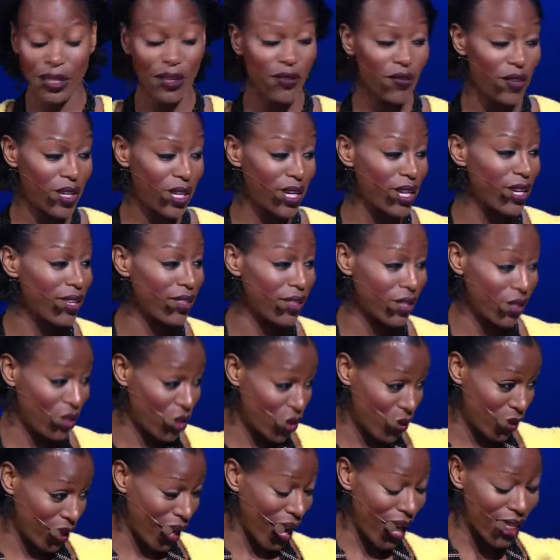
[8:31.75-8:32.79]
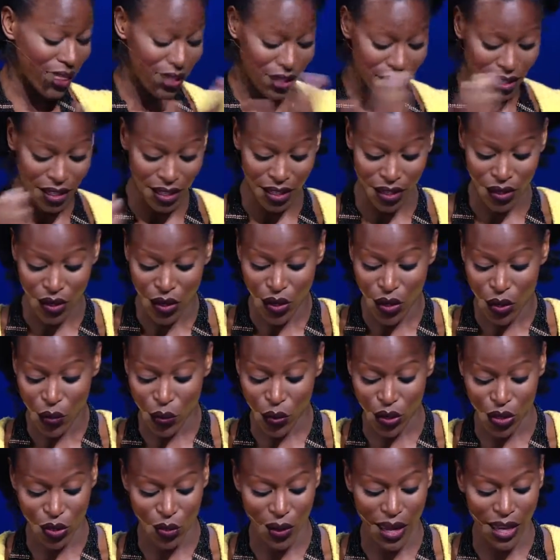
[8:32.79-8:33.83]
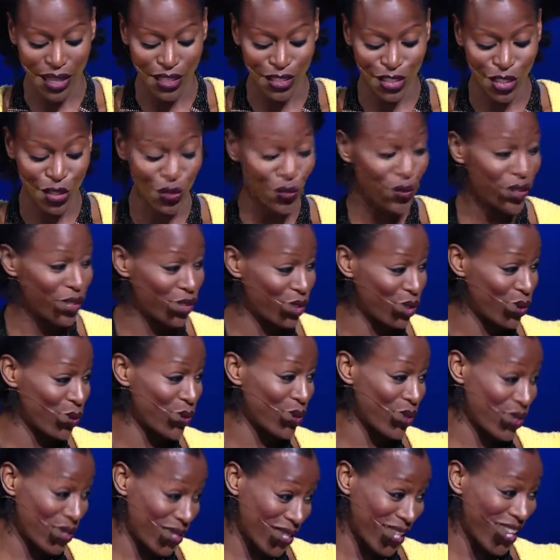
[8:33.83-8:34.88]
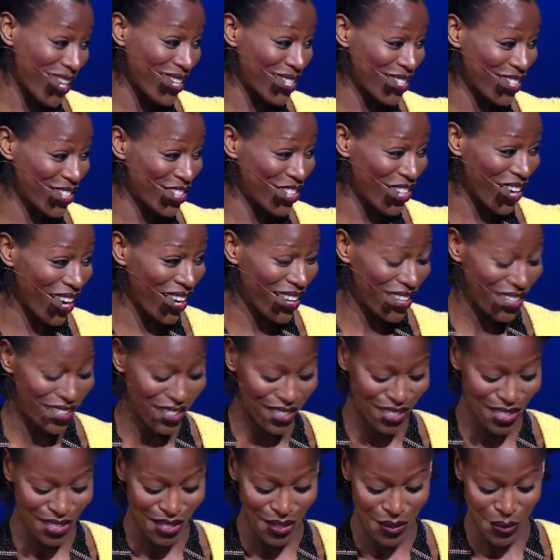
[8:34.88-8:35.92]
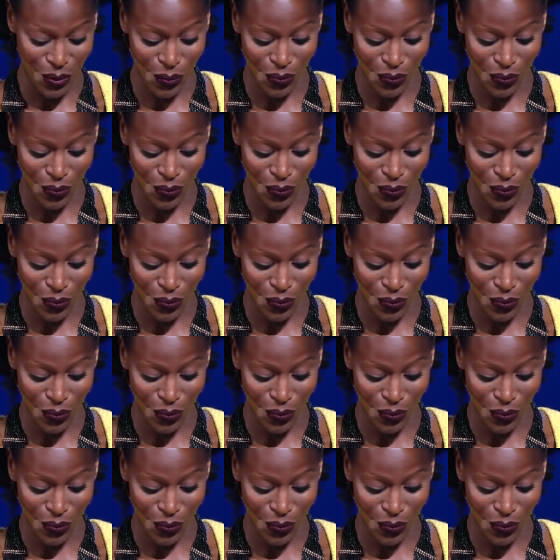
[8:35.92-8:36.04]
living in the locality where you had your rituals as a child?